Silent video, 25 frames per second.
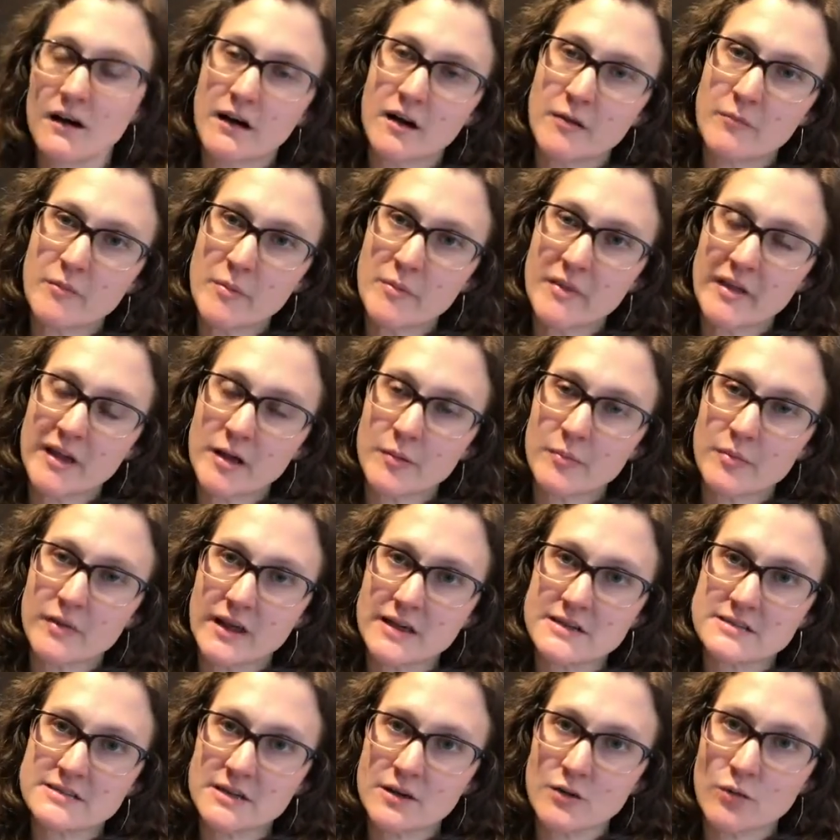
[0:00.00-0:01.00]
maybe like a
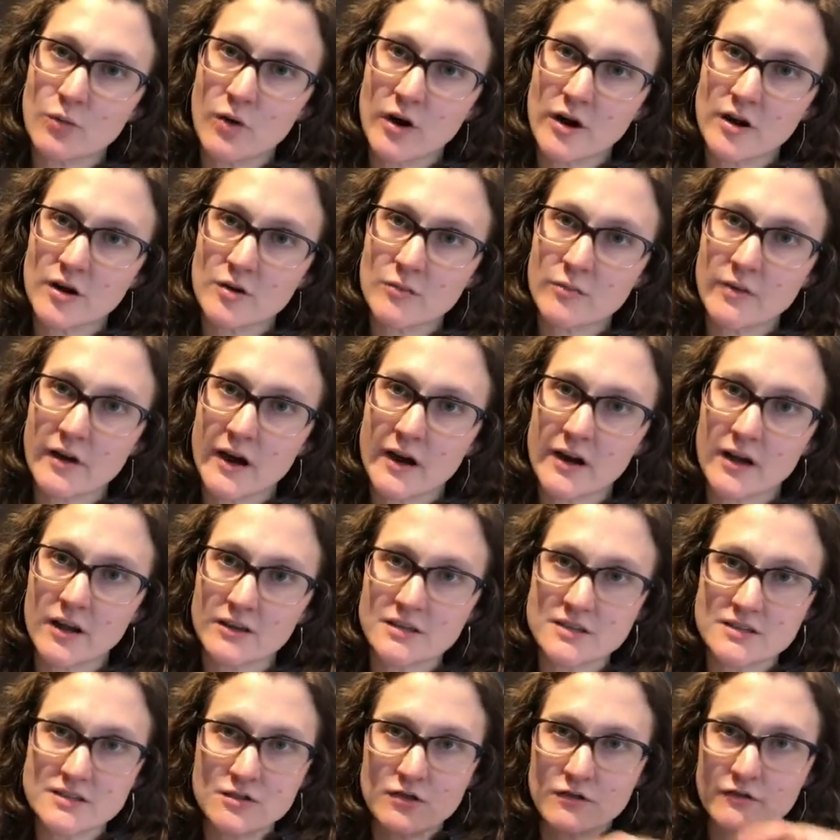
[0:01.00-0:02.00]
plastic water bottle.
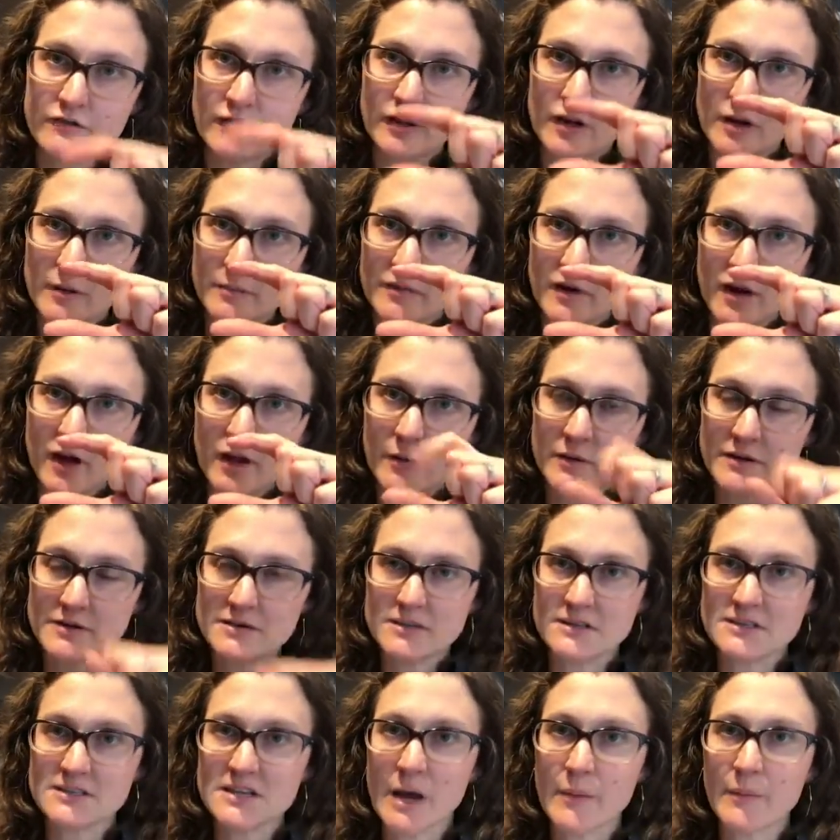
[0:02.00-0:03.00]
Just don't fill it up all the way
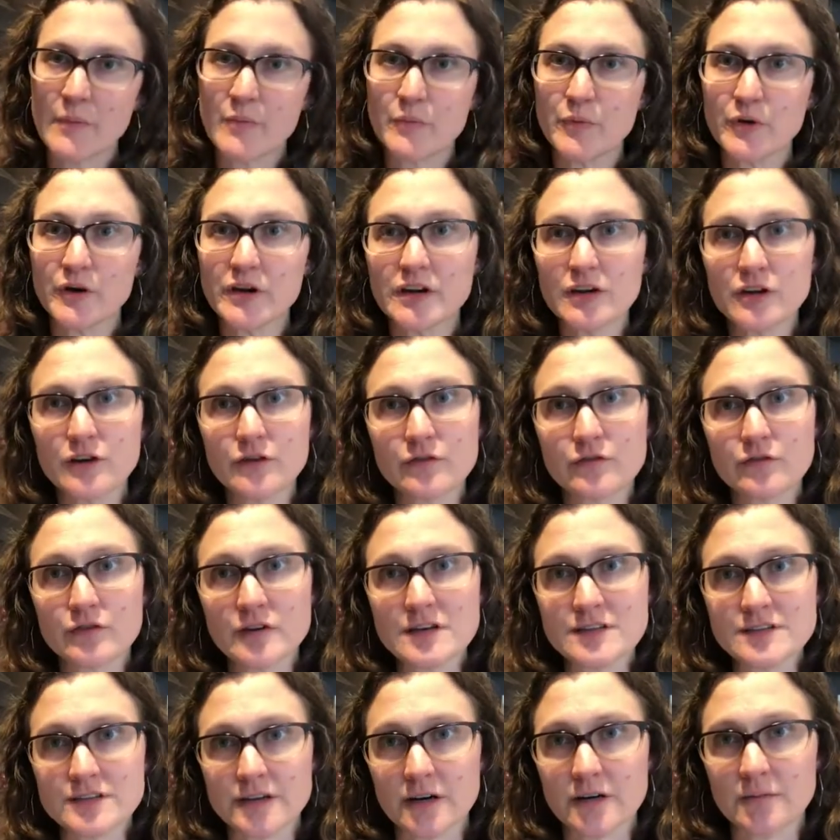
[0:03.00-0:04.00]
to the top, and put it in your
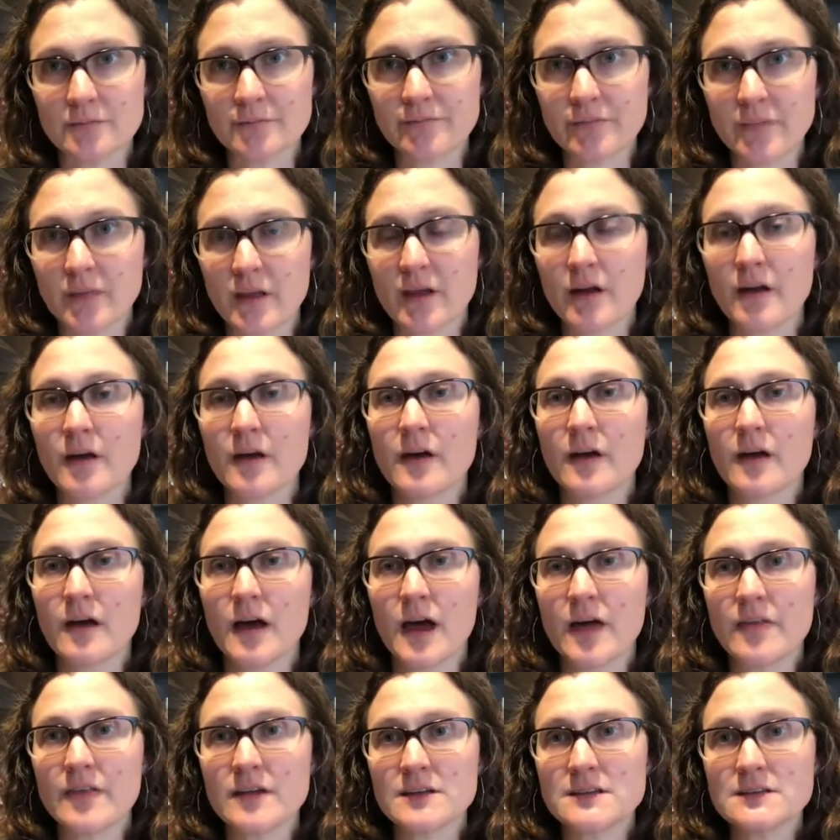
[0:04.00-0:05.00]
freezer.
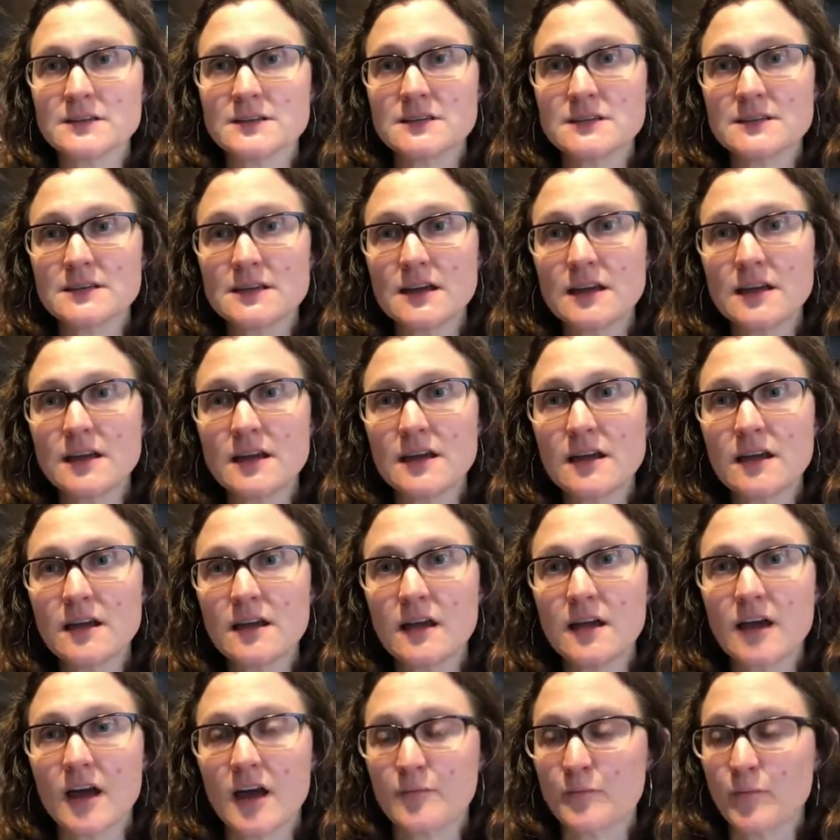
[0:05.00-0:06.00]
And then see
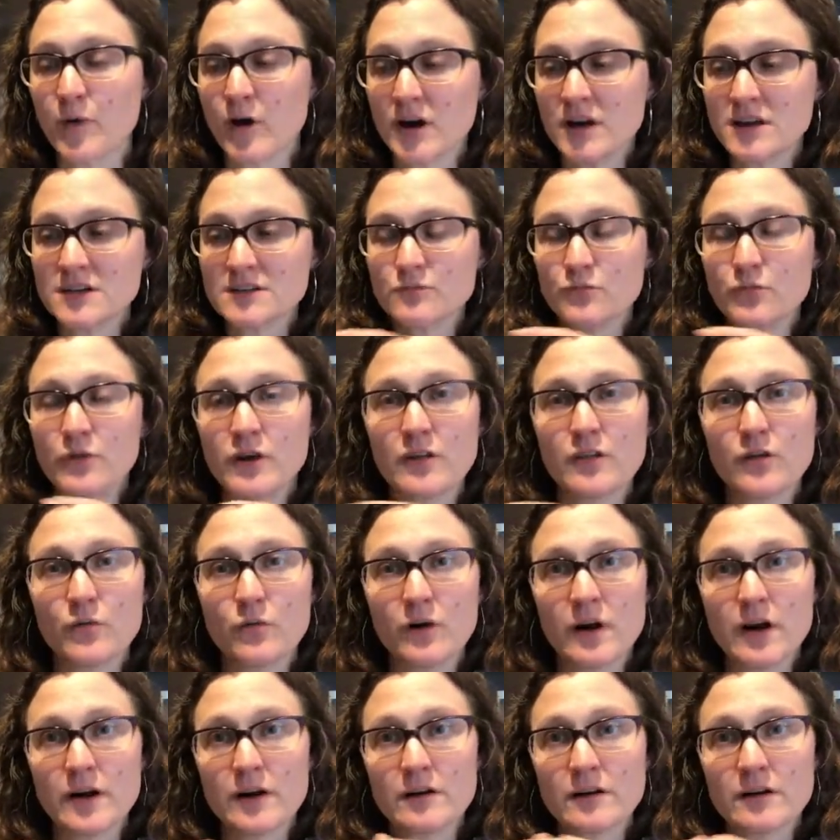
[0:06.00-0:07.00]
and mark where the
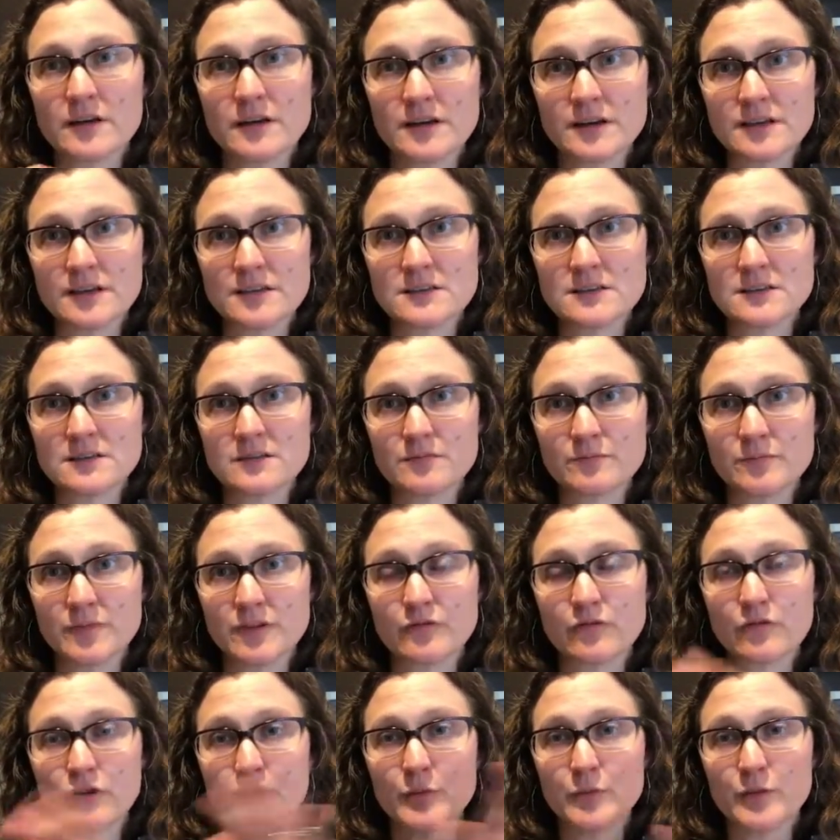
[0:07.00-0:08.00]
water is
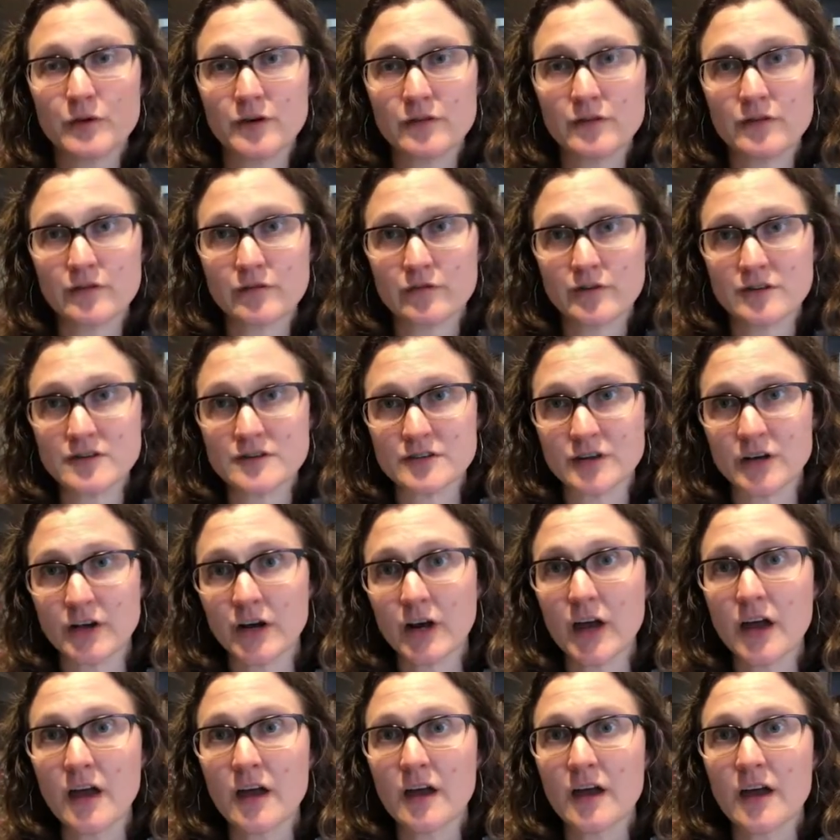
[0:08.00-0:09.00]
before you put it in the freezer.
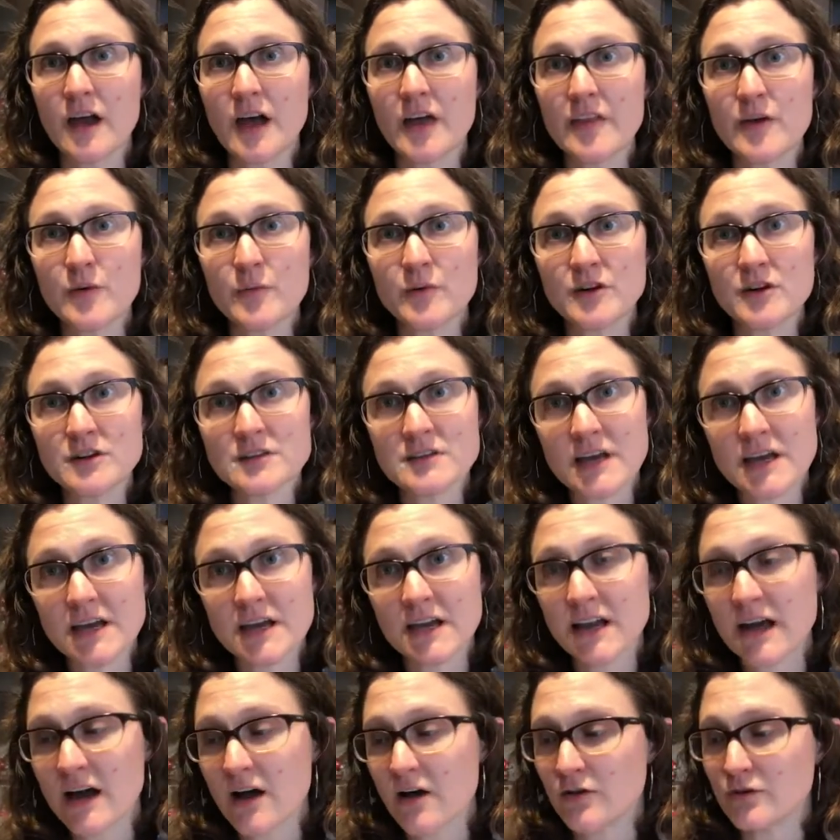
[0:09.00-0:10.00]
And then when you take
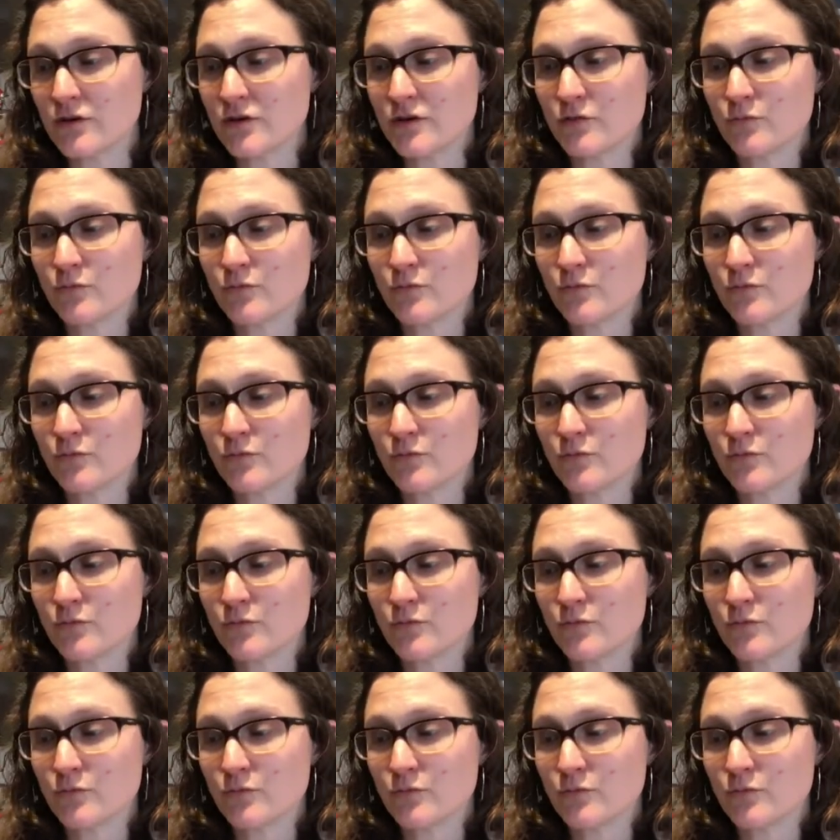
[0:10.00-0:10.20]
it out,